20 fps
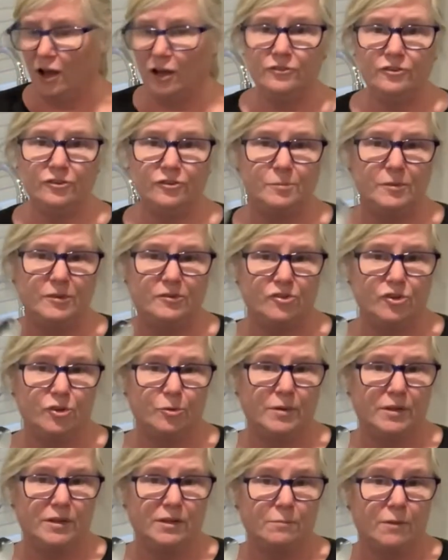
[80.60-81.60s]
I'll just be
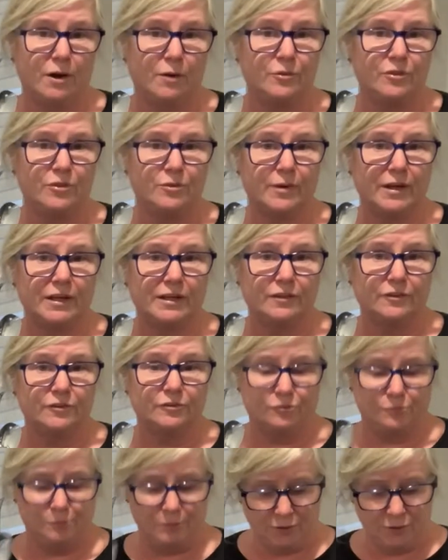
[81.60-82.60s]
scooping them out with a regular
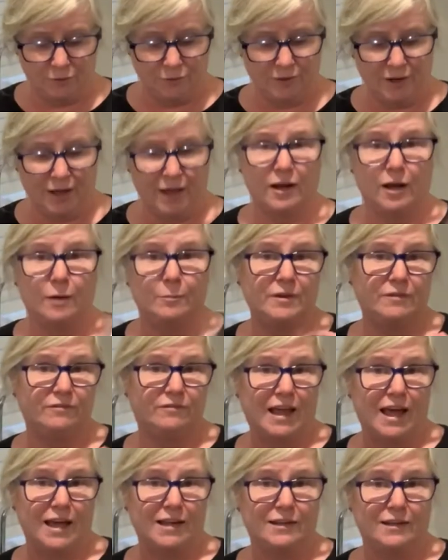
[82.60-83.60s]
spoon and I'll be
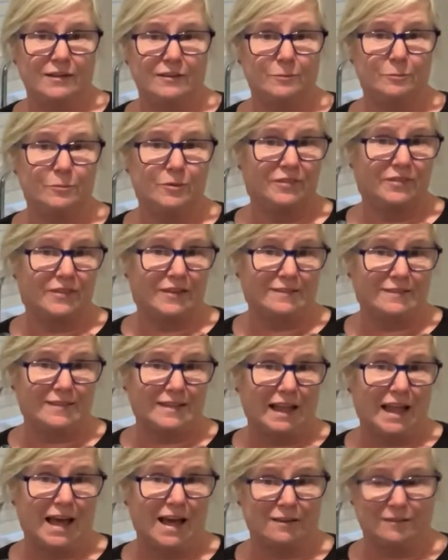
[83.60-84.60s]
flattening them with this
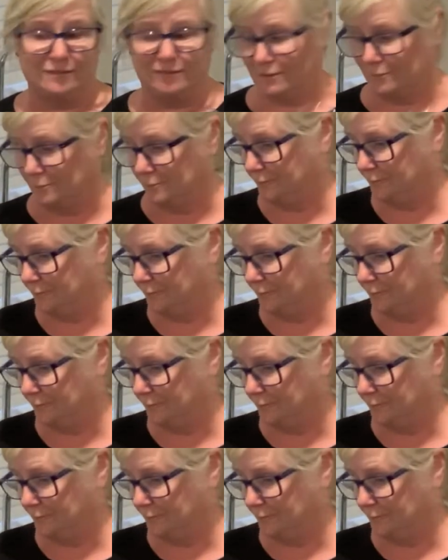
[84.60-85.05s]
glass.